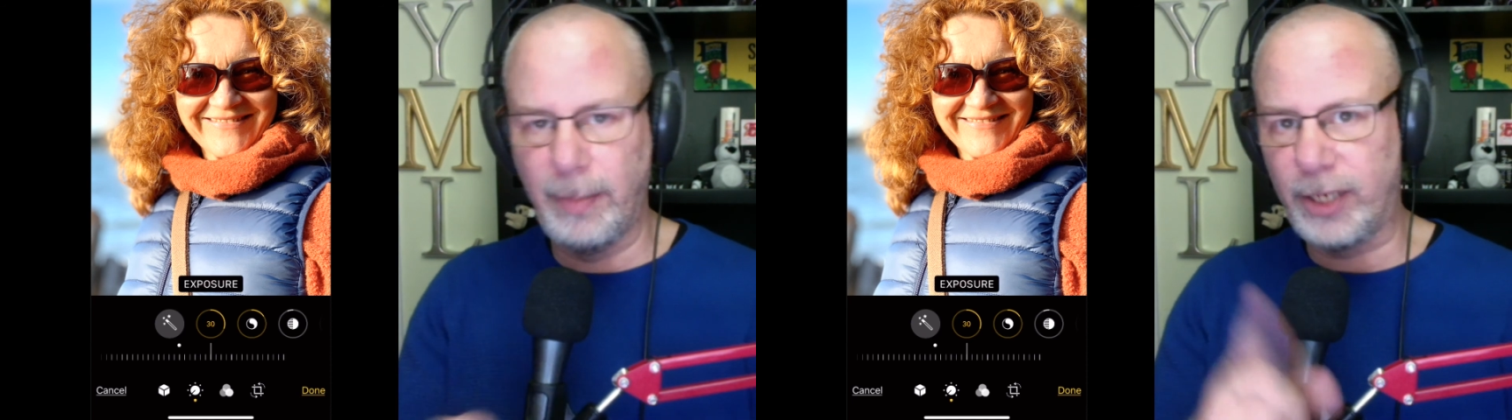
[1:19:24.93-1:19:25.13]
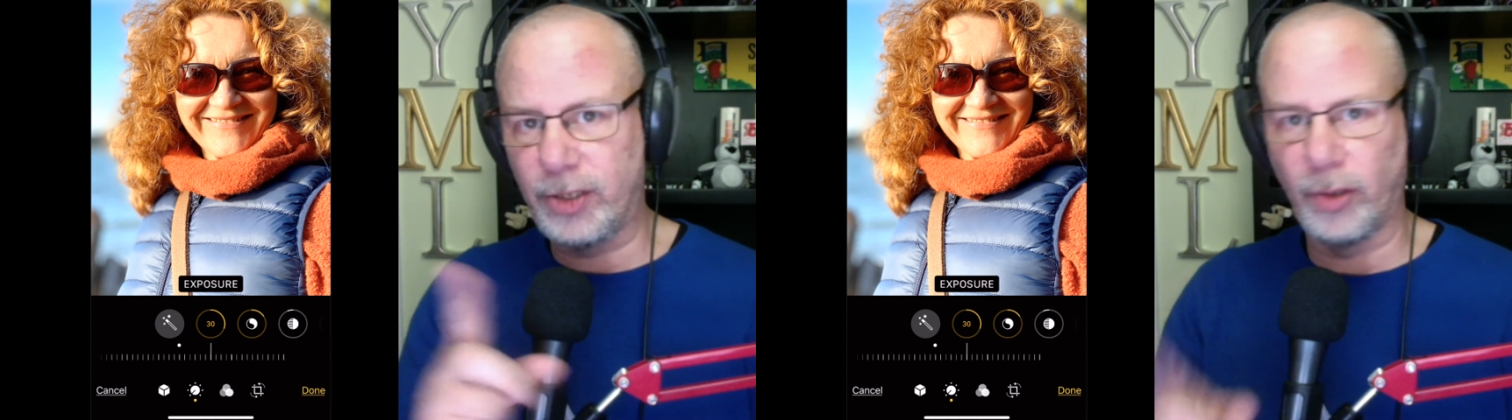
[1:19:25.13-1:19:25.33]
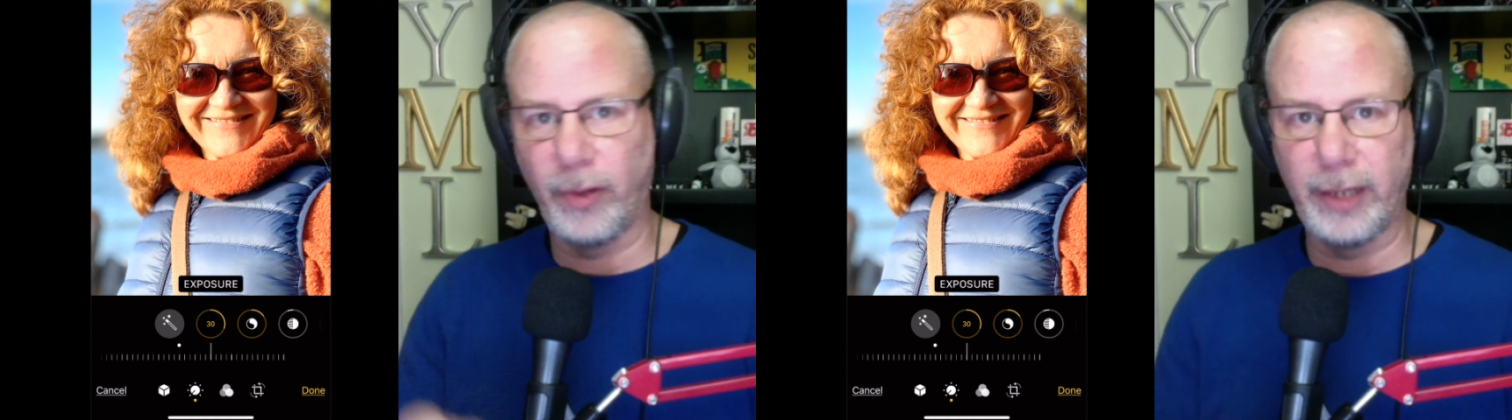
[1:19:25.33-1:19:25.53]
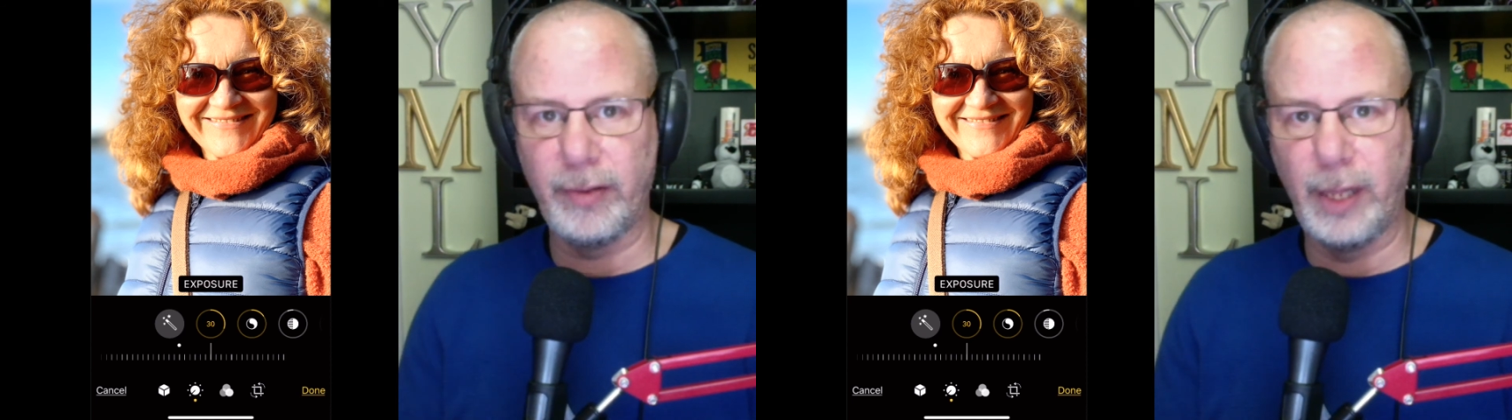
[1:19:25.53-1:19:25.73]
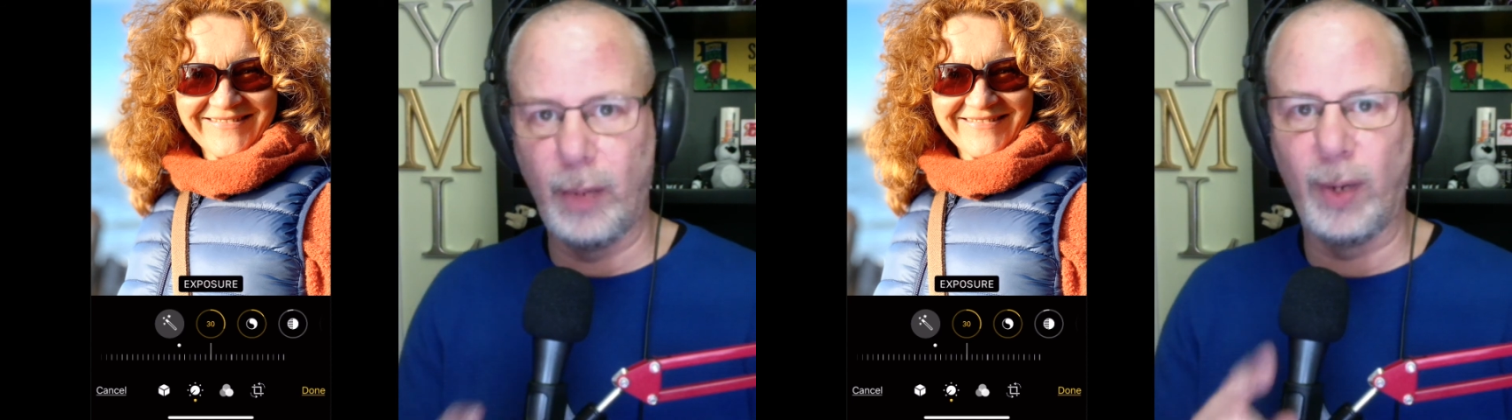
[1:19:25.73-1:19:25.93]
make sure
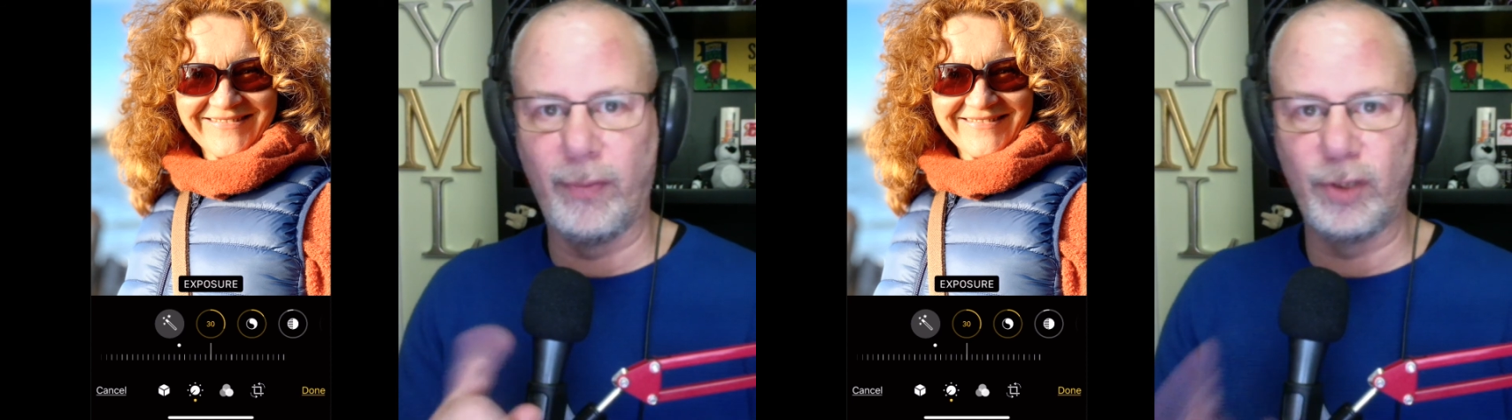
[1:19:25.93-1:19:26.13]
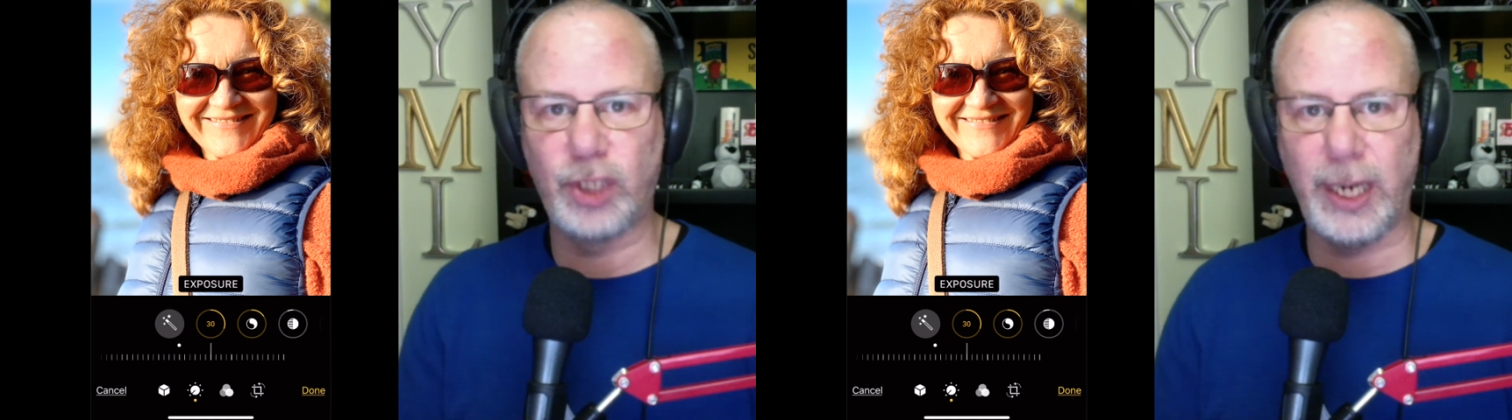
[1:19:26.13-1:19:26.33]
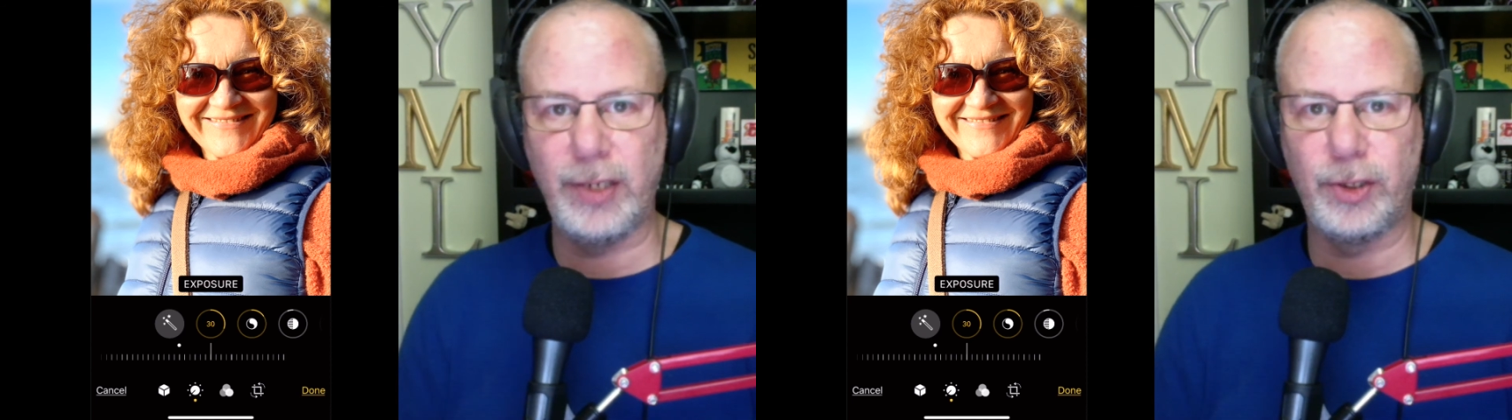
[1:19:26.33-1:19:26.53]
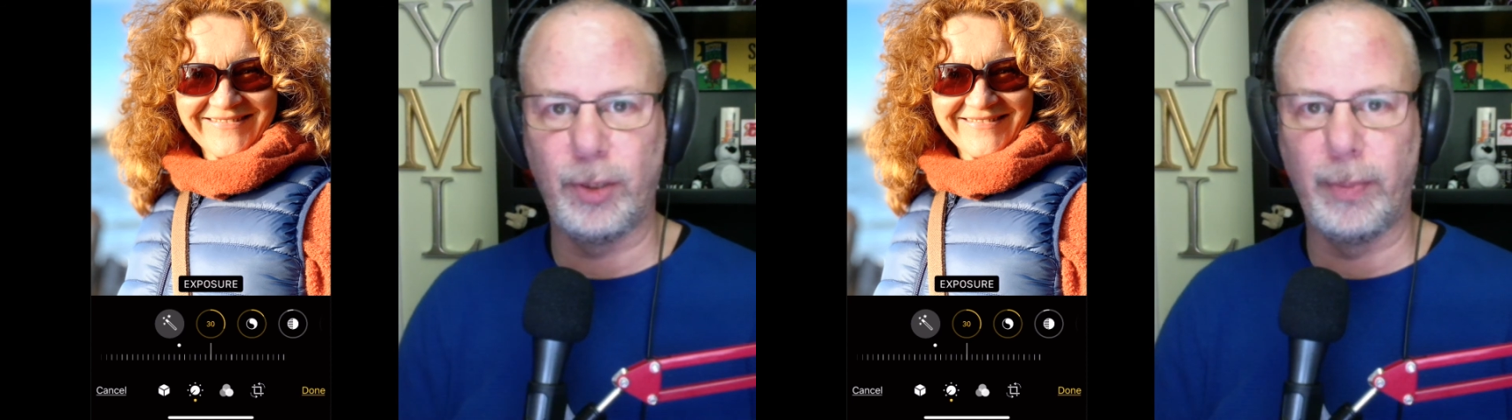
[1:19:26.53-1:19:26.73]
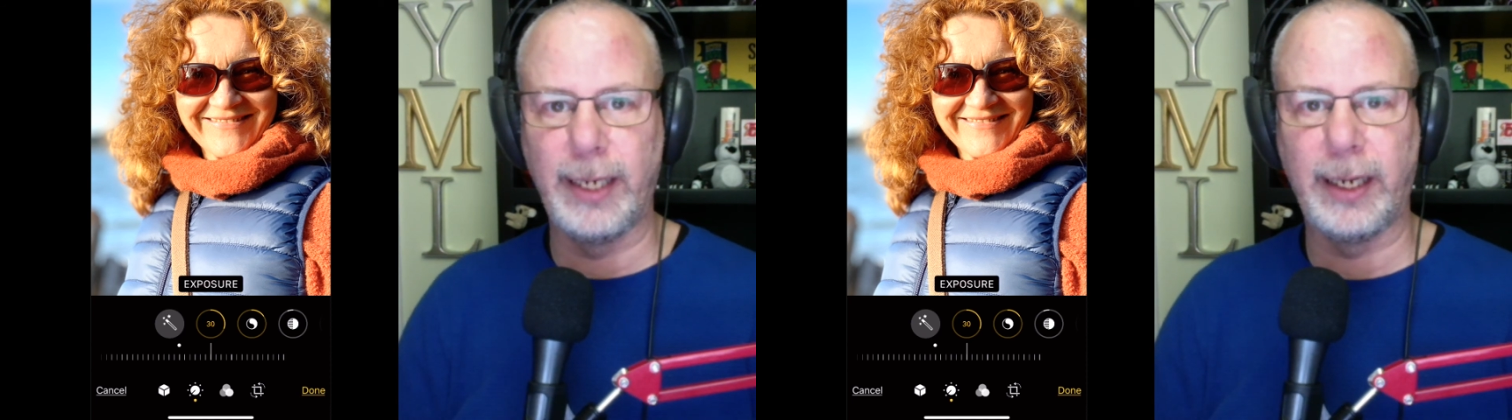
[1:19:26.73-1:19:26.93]
that whatever
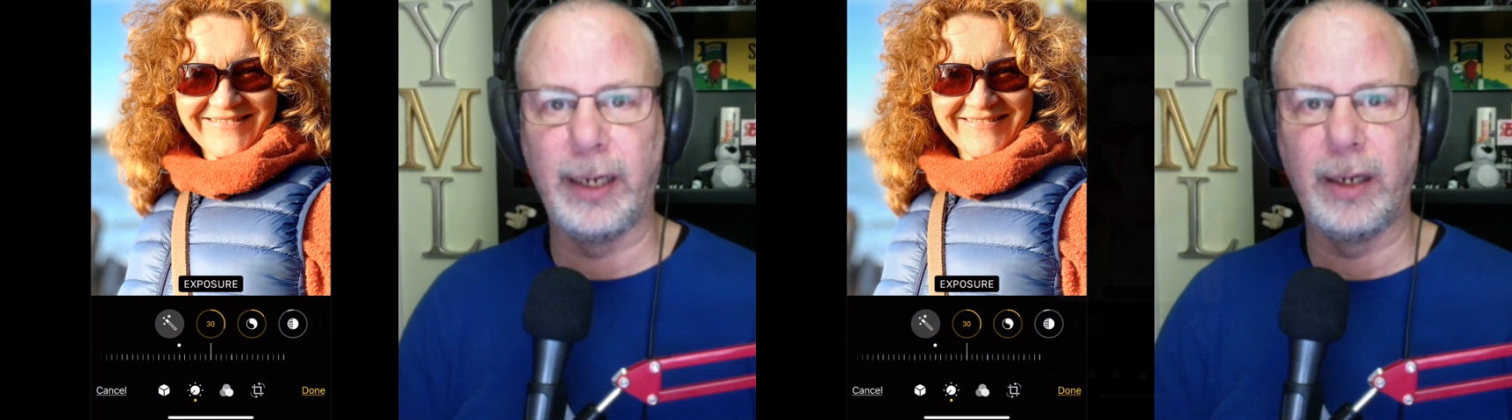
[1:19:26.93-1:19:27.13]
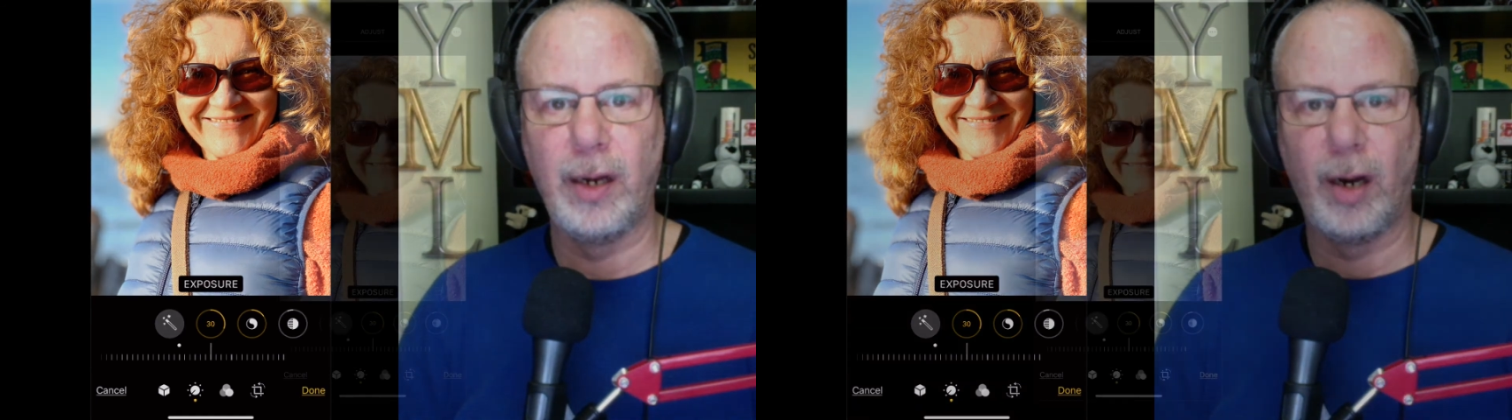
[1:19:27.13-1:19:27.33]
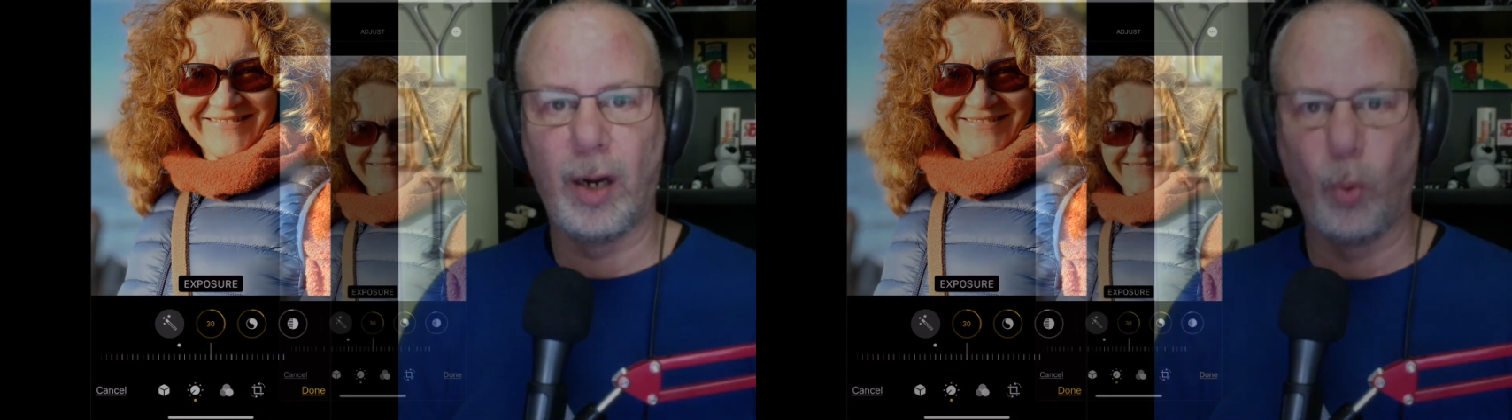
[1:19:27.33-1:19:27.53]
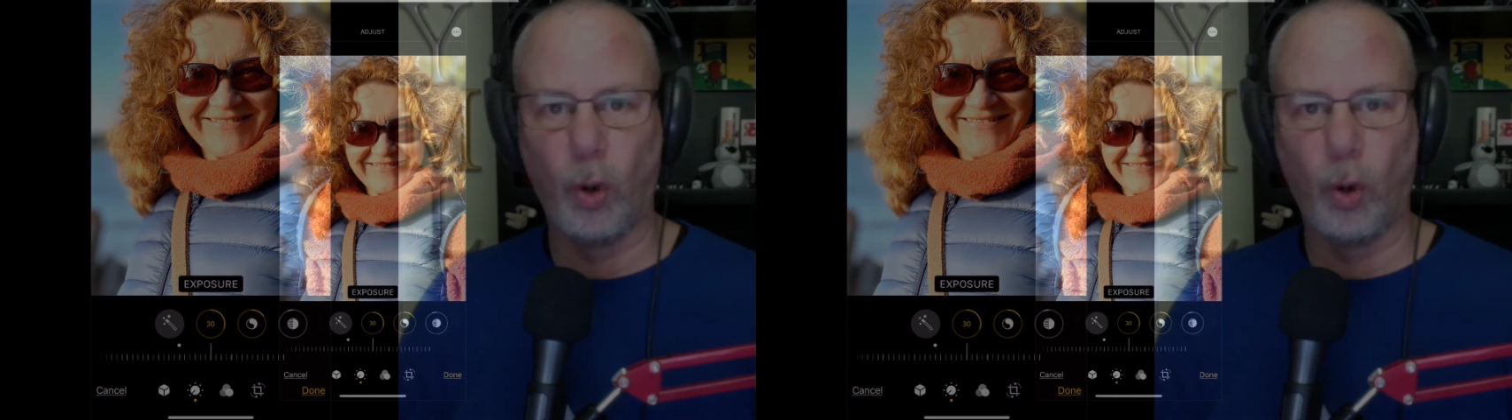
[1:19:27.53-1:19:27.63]
changes you're making are